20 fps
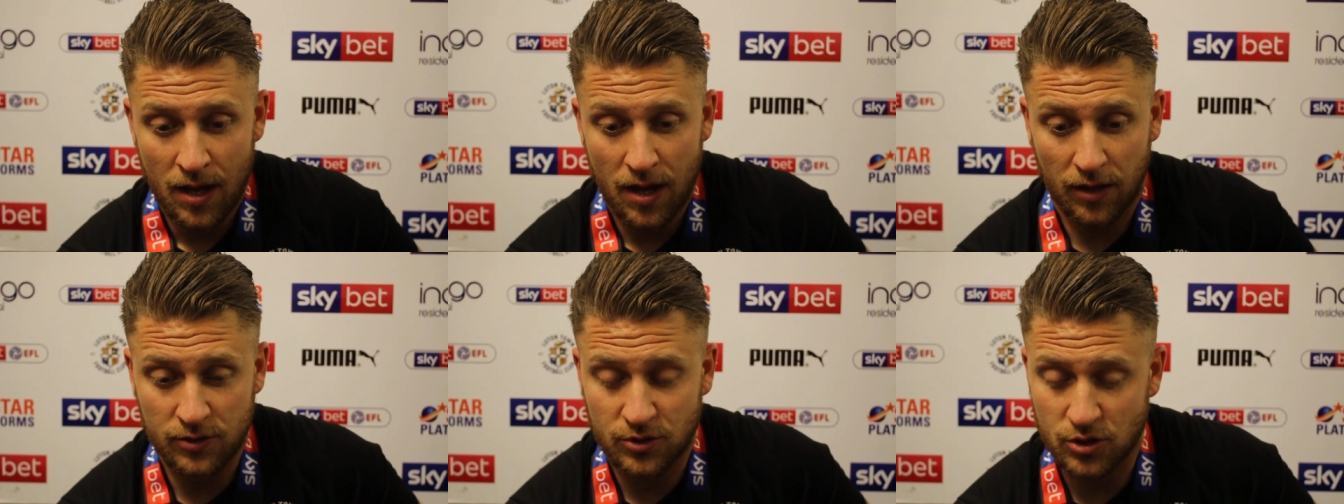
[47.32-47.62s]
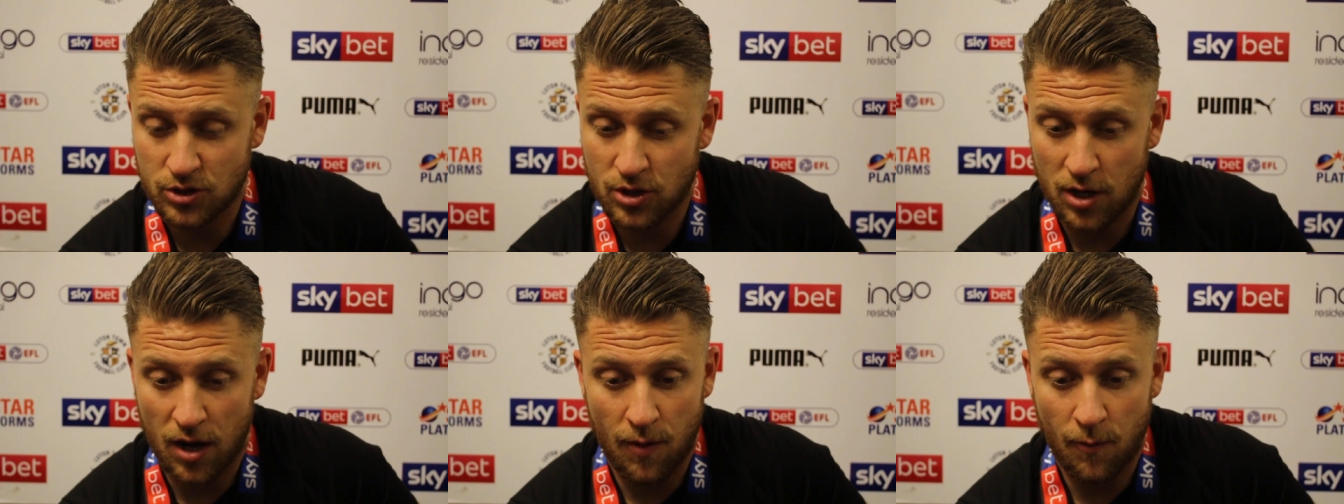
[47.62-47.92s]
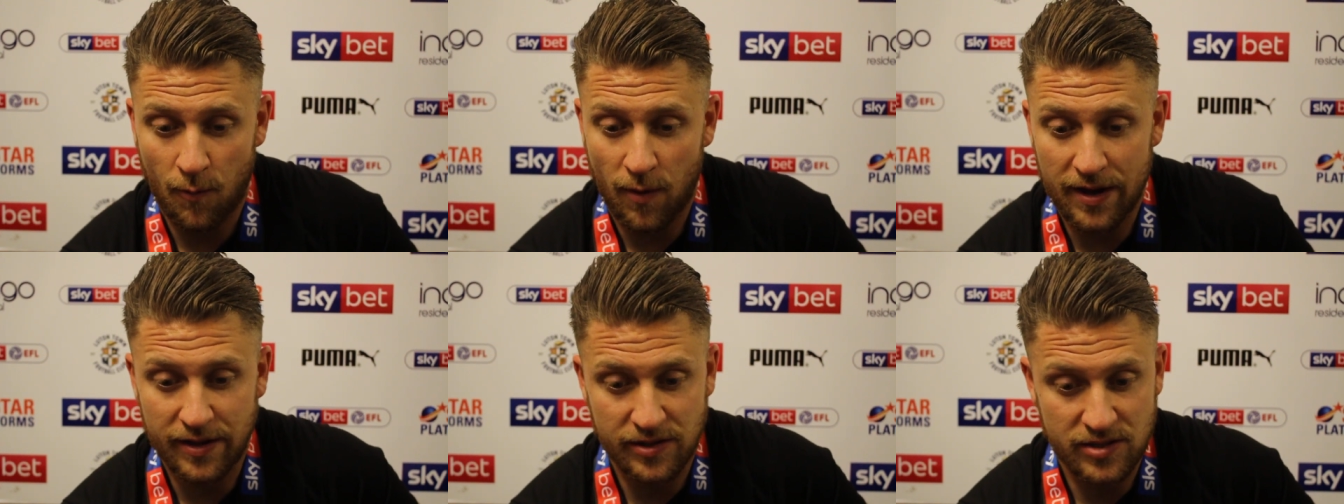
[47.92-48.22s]
I just can't
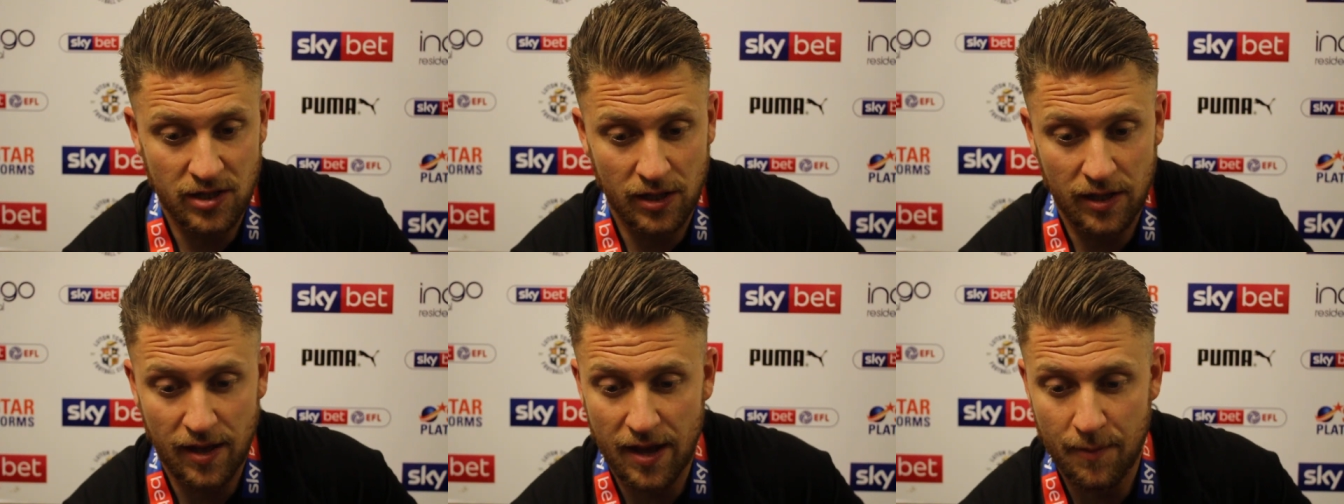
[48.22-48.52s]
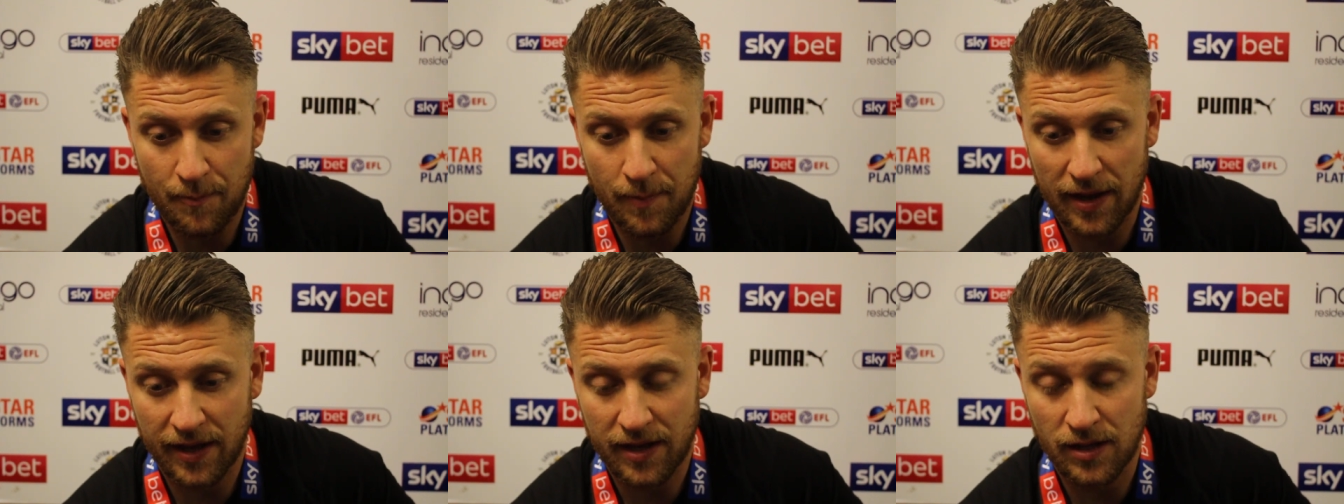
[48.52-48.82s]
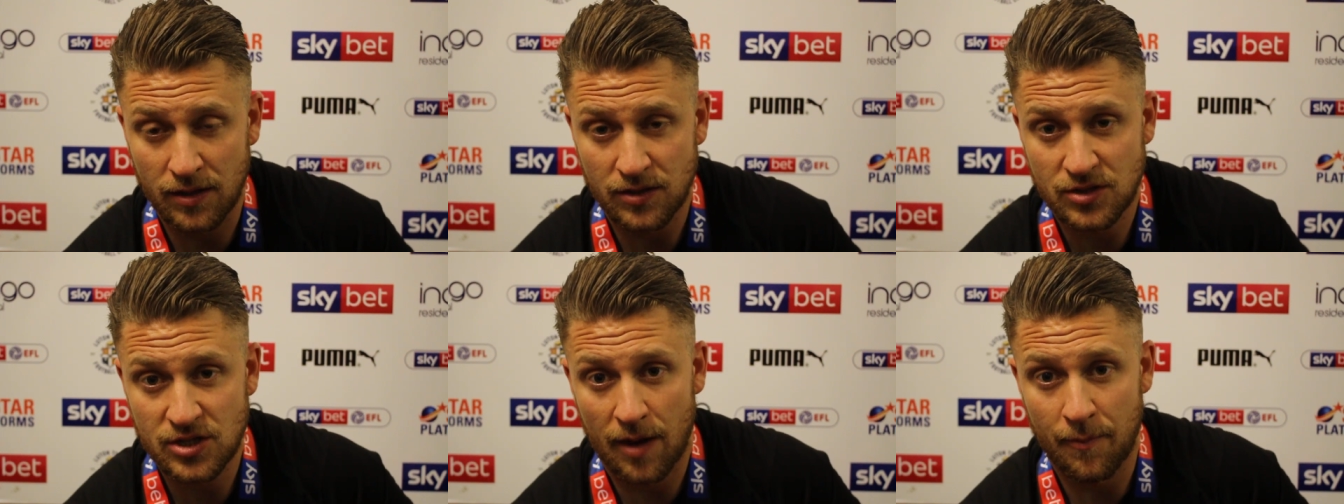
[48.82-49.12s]
wait to get back
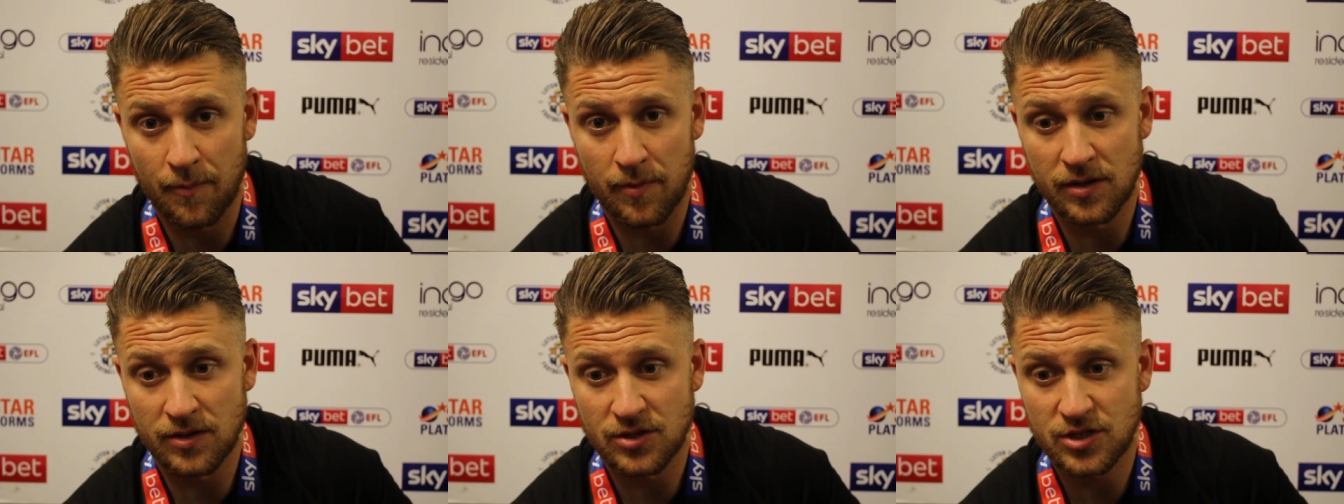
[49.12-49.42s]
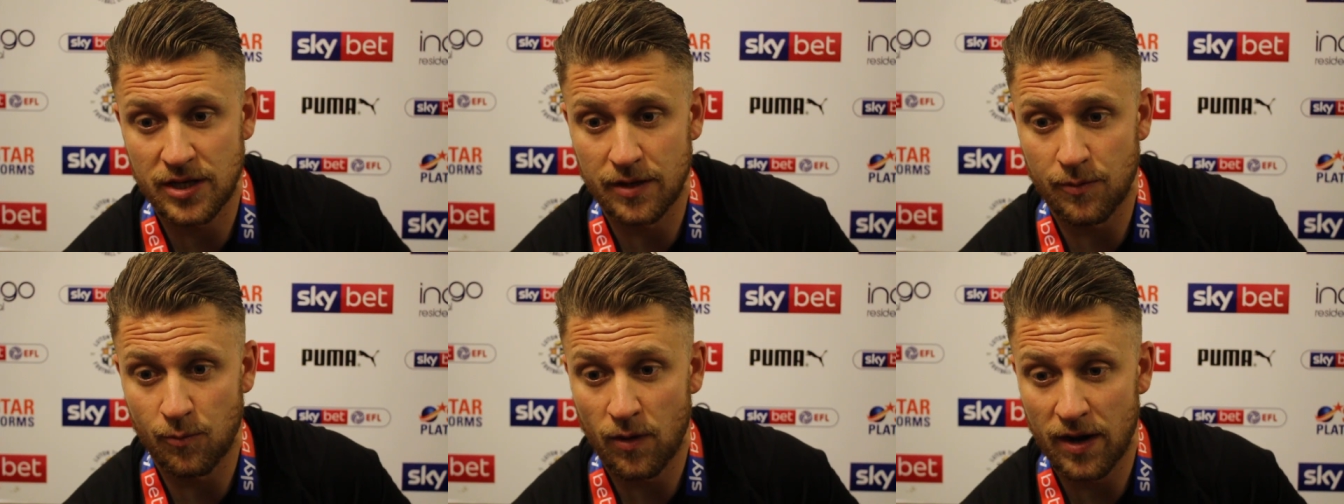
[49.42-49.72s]
in the championship